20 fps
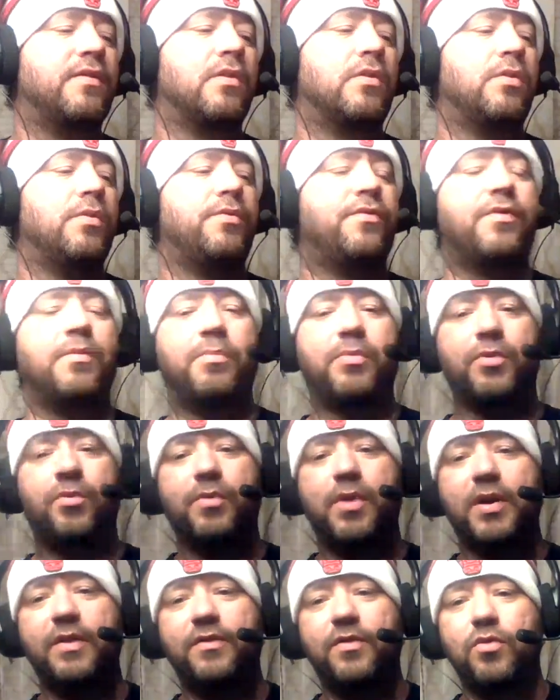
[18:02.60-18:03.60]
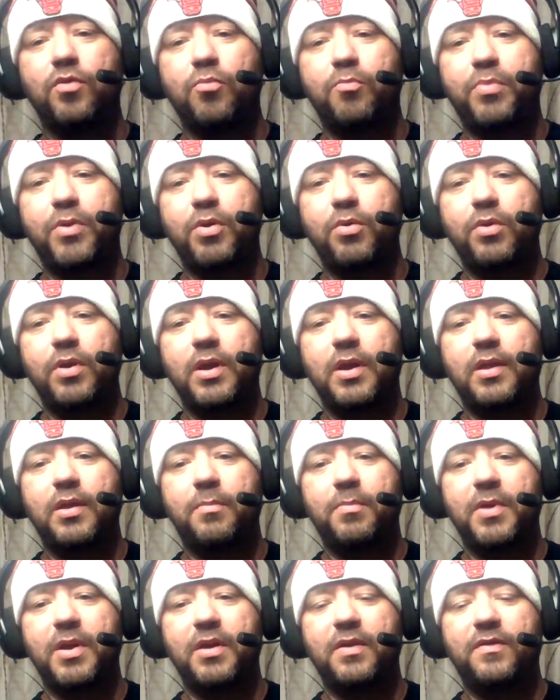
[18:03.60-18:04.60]
includes the Blu-ray, too. Beauty and the
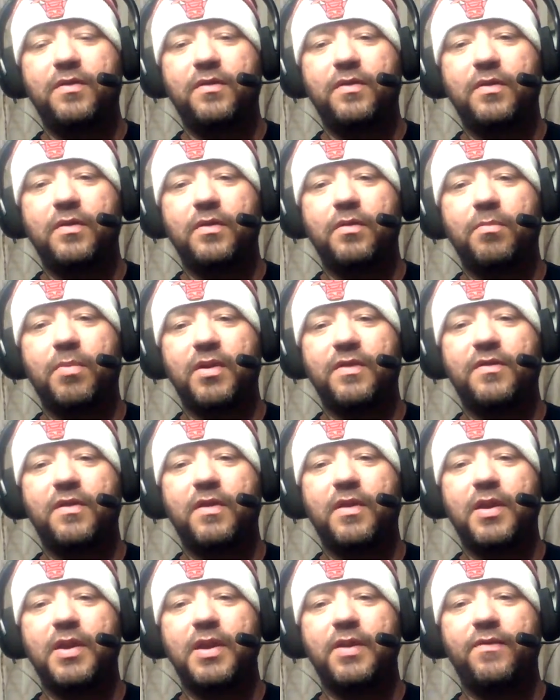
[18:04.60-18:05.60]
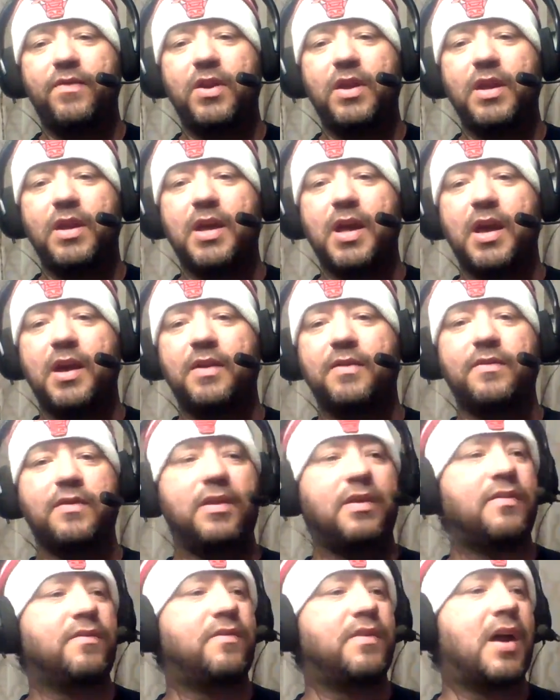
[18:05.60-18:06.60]
Beast. But it's in the DVD case. It
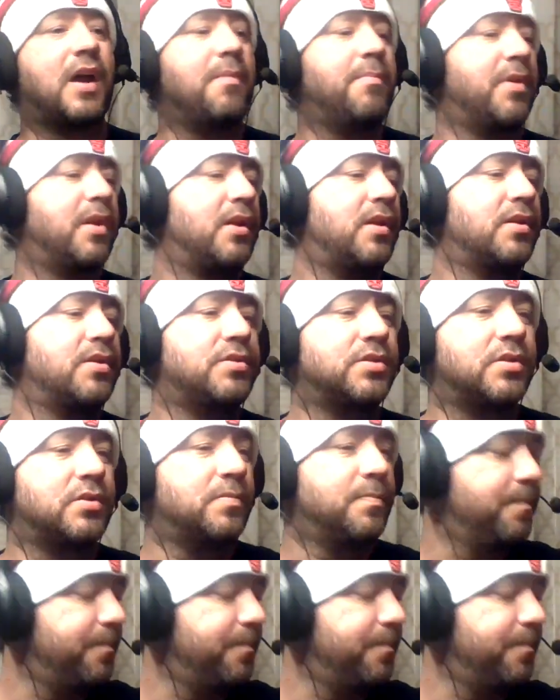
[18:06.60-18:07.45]
is Diamond Edition.